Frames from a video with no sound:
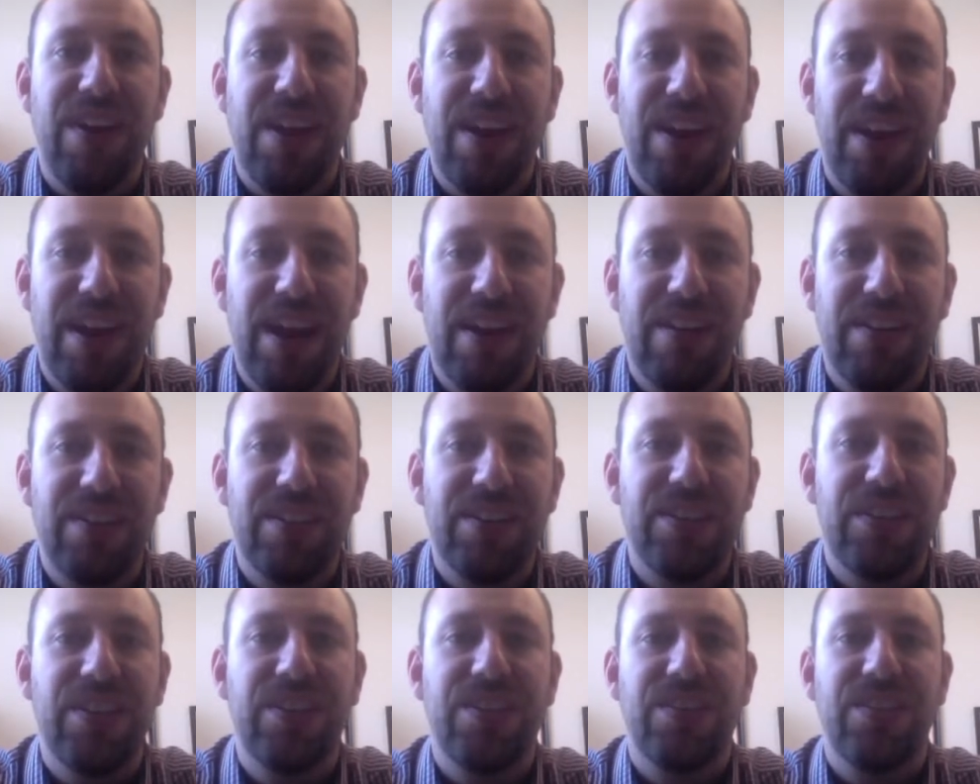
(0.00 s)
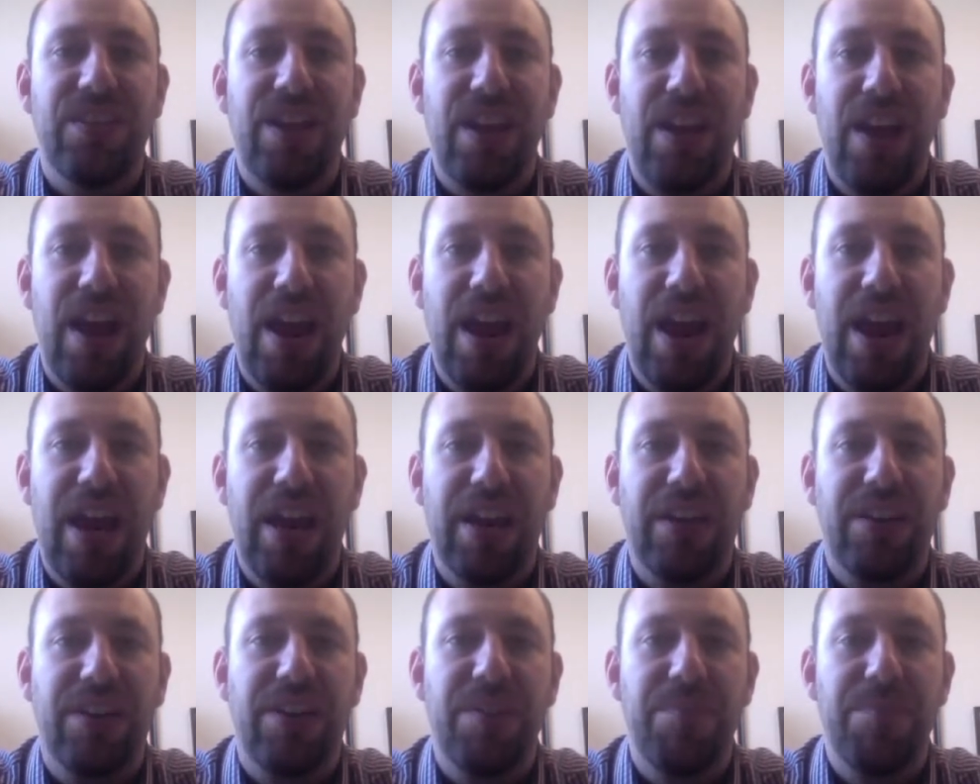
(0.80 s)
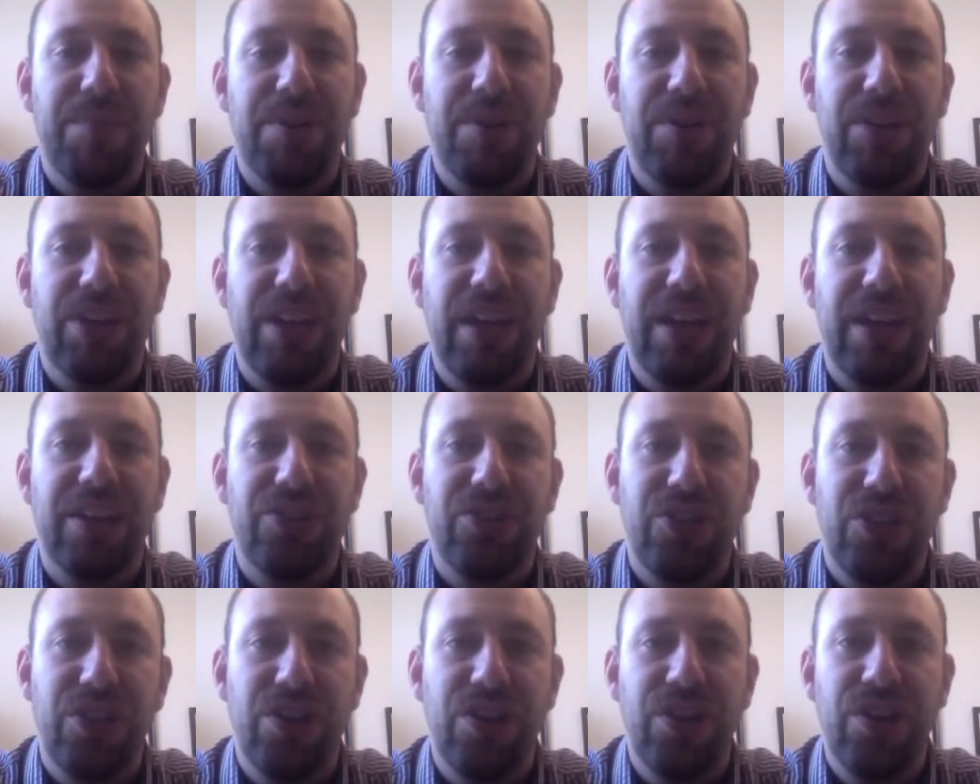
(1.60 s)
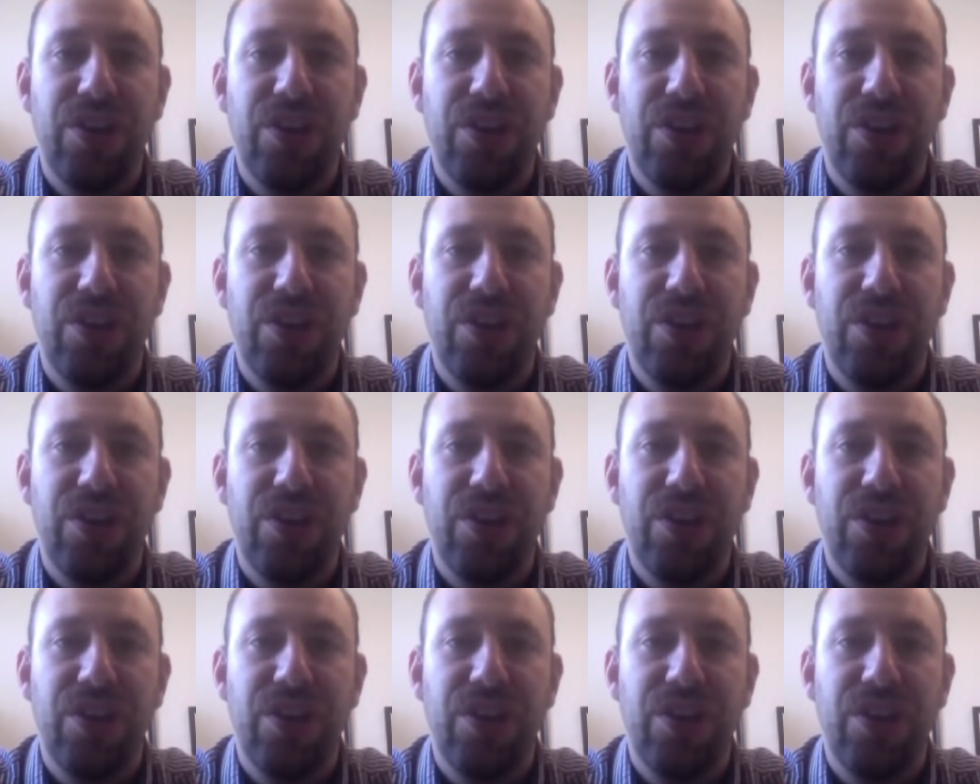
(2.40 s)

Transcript: analysis and communication.